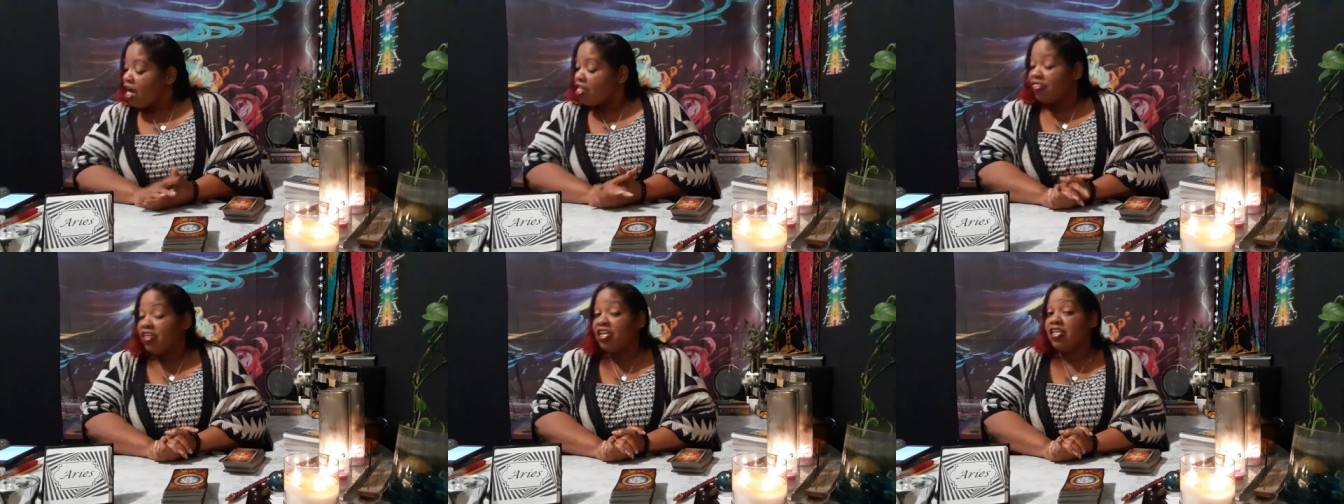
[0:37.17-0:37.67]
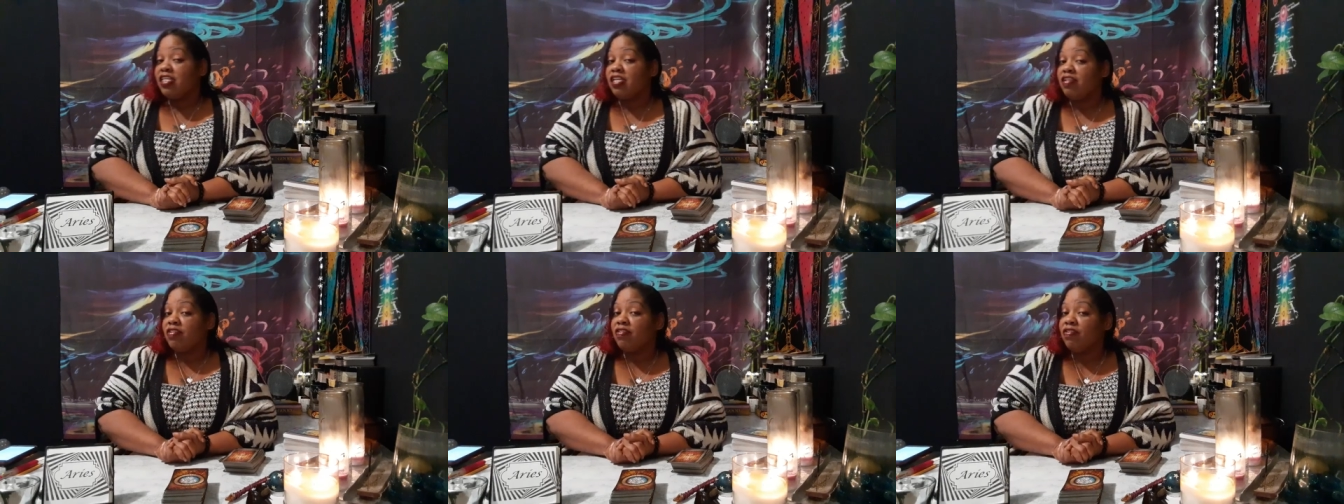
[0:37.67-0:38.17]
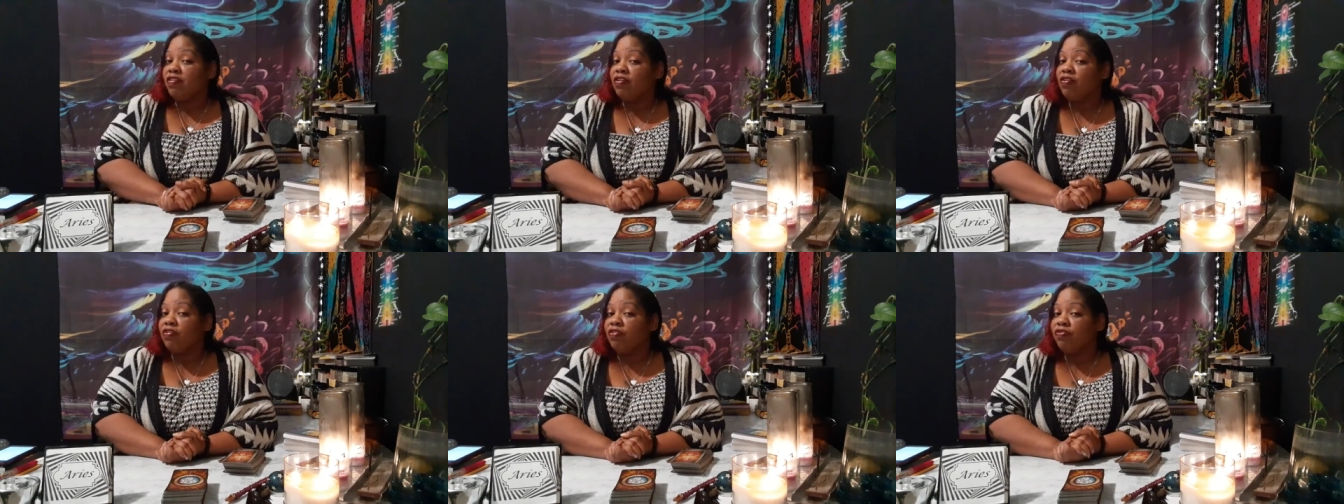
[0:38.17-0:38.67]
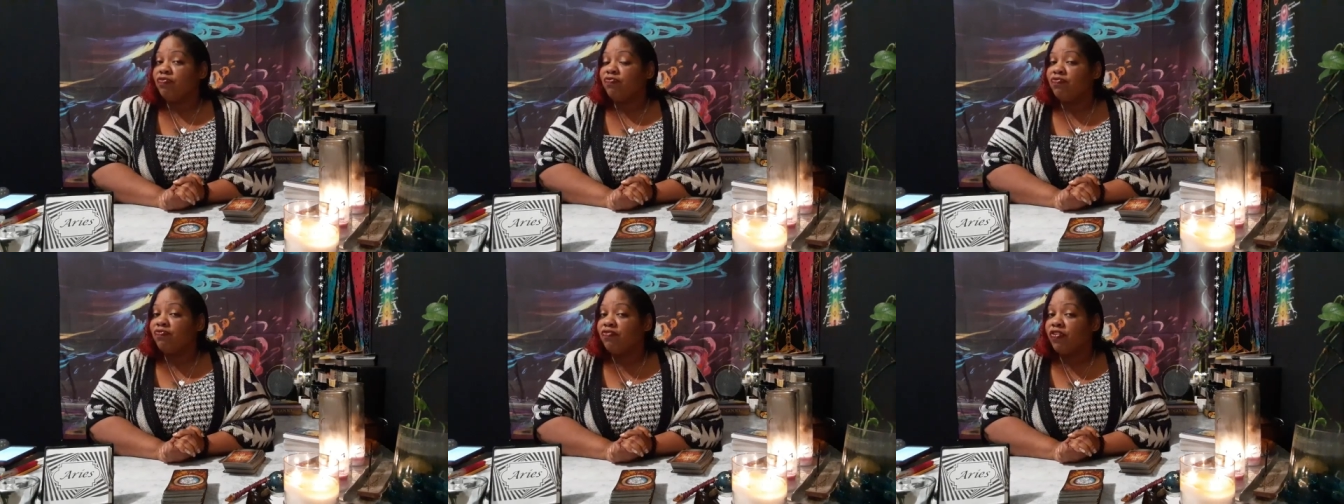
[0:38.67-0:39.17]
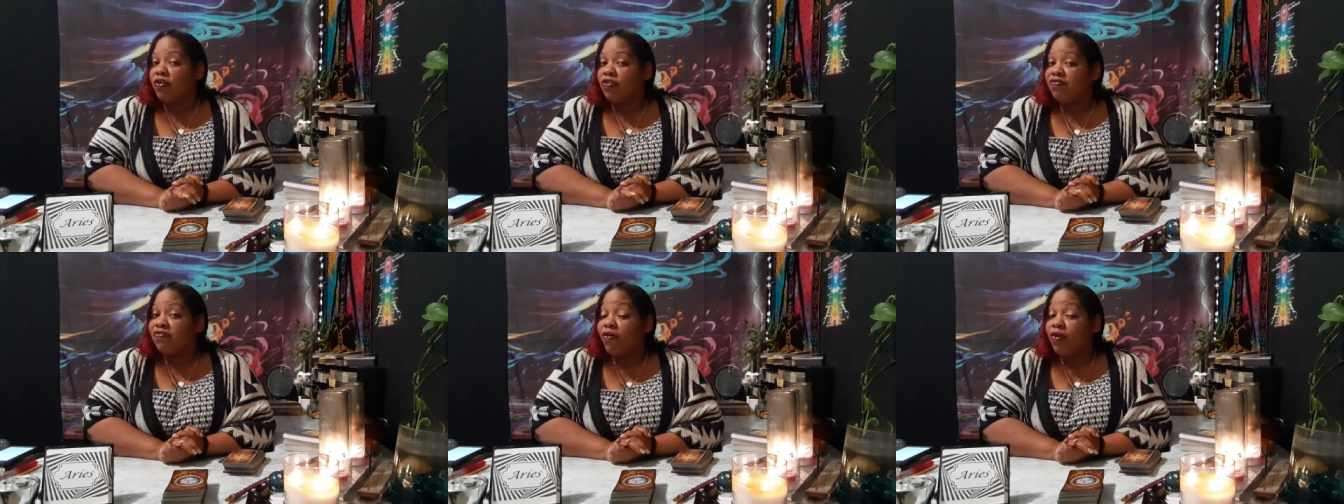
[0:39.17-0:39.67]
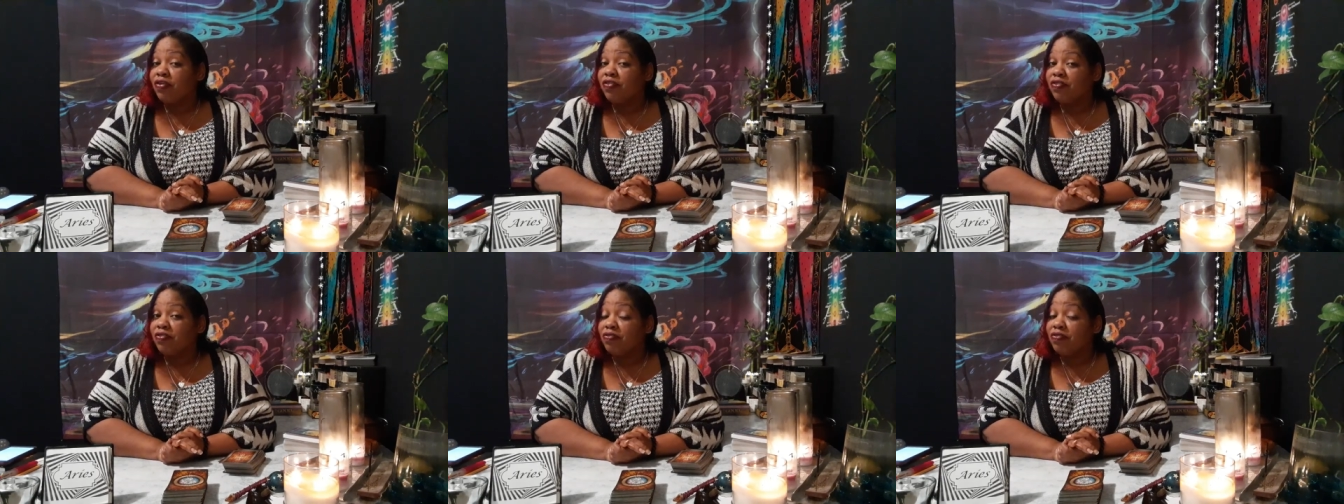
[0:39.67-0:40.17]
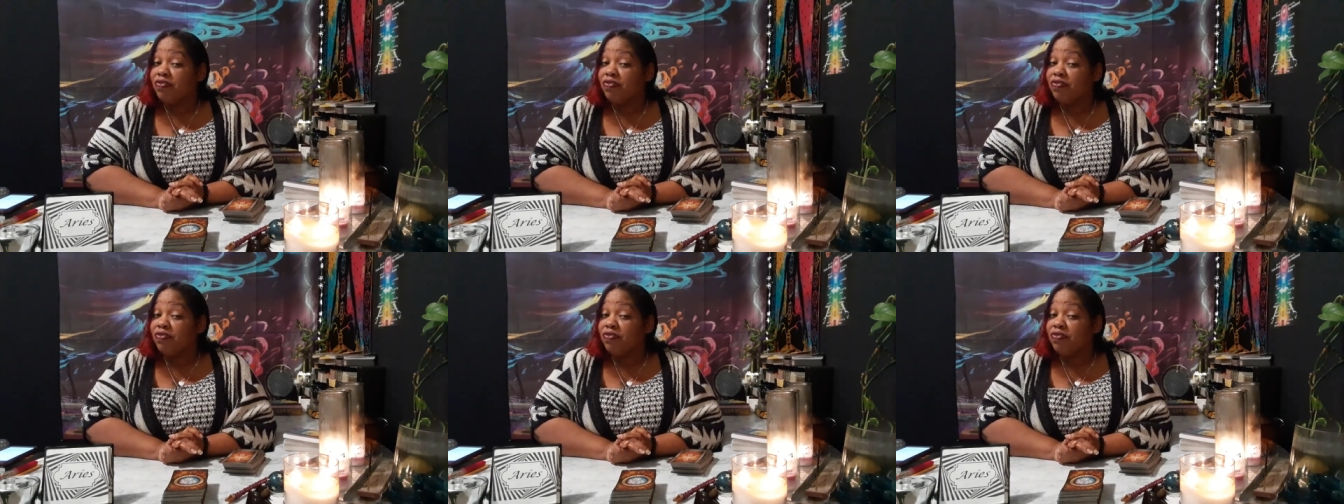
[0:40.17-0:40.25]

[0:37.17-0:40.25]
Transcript: the 3rd or 4th